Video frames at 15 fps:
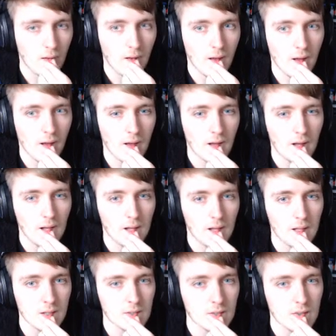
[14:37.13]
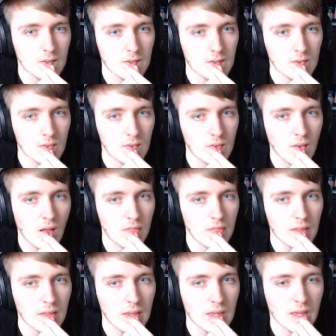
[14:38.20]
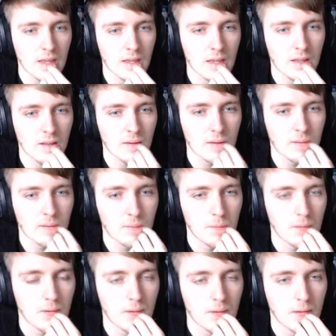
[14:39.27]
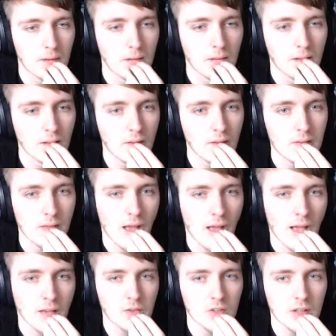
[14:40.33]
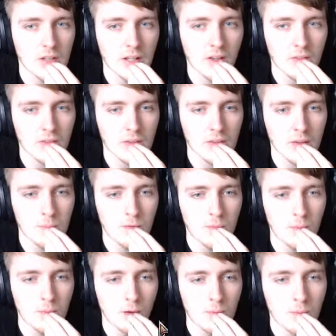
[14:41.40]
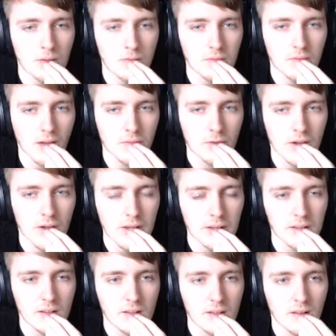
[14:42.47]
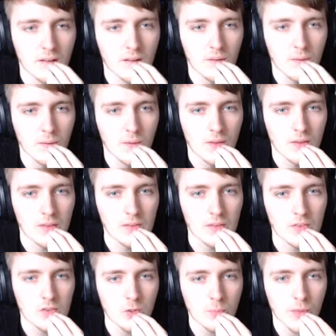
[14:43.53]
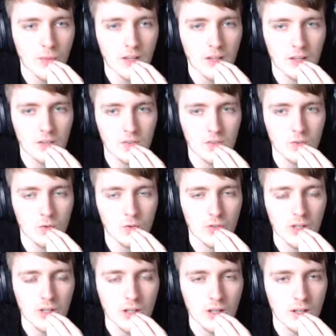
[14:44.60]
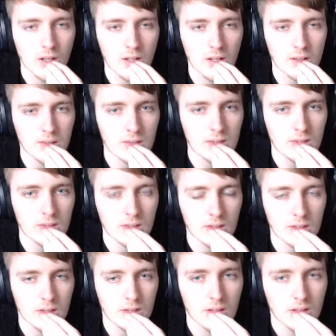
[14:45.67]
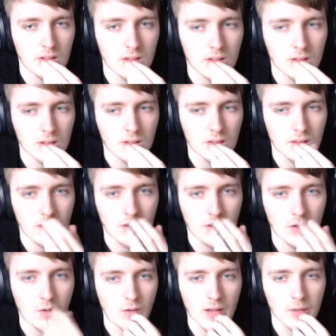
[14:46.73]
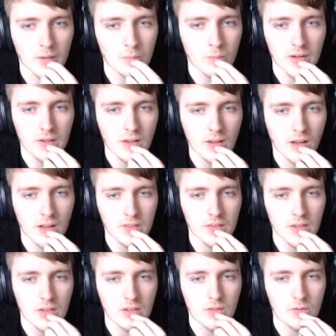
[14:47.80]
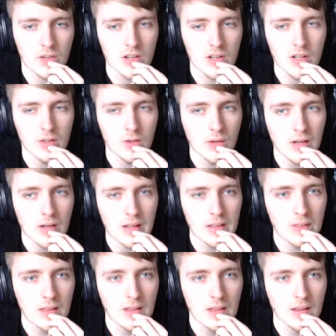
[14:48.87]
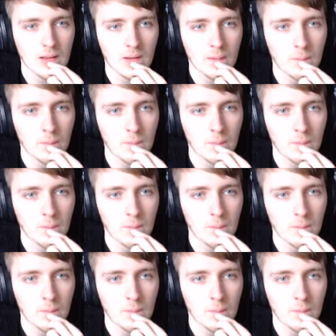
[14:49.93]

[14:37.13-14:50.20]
There's nothing here. There's actually nothing above 1.5 rating. There's 2 black cards, 2 green cards. A random red card that doesn't really do anything.